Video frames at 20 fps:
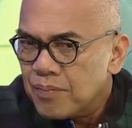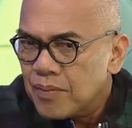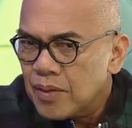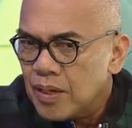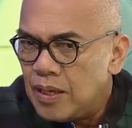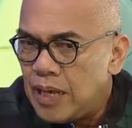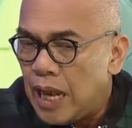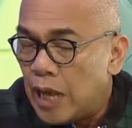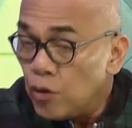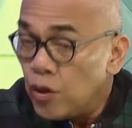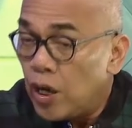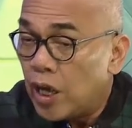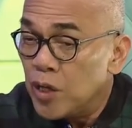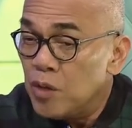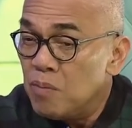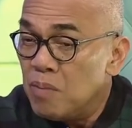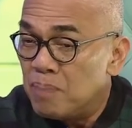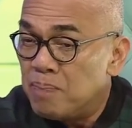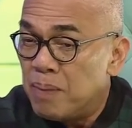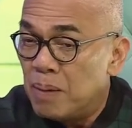lalo na kayo
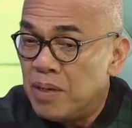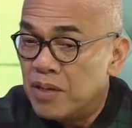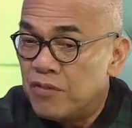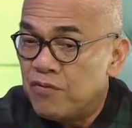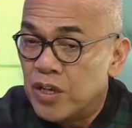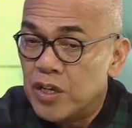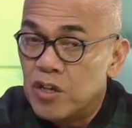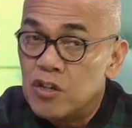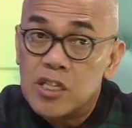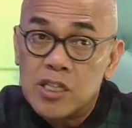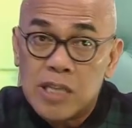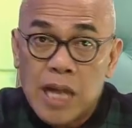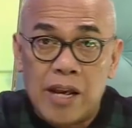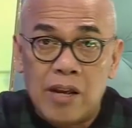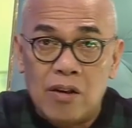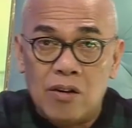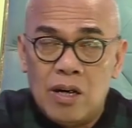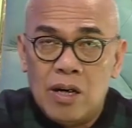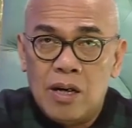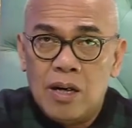mga public figures
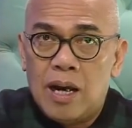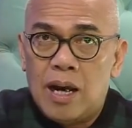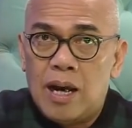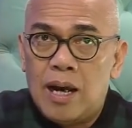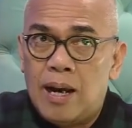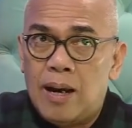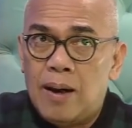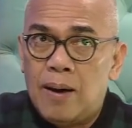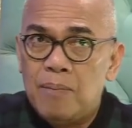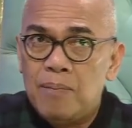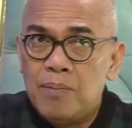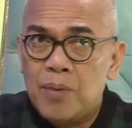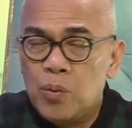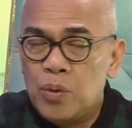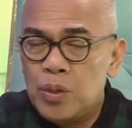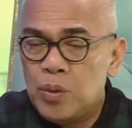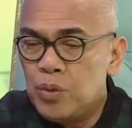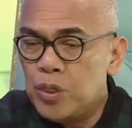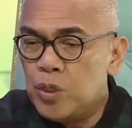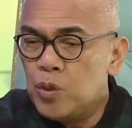tayo,
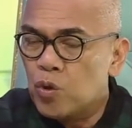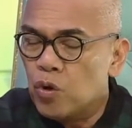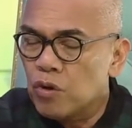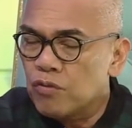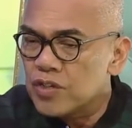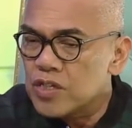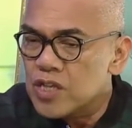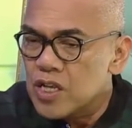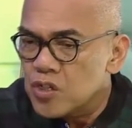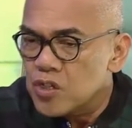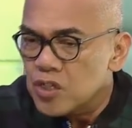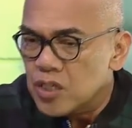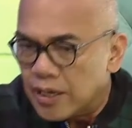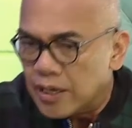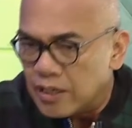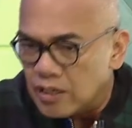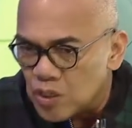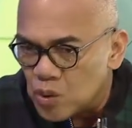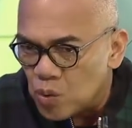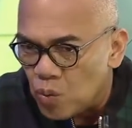when we do conversations
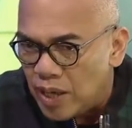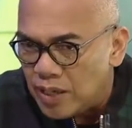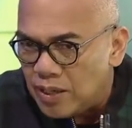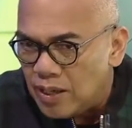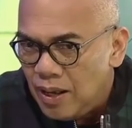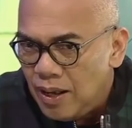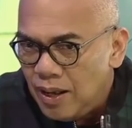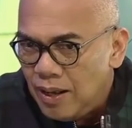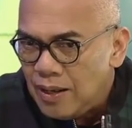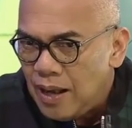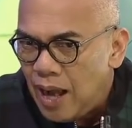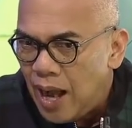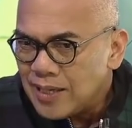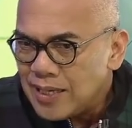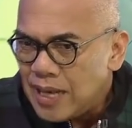like this one, ang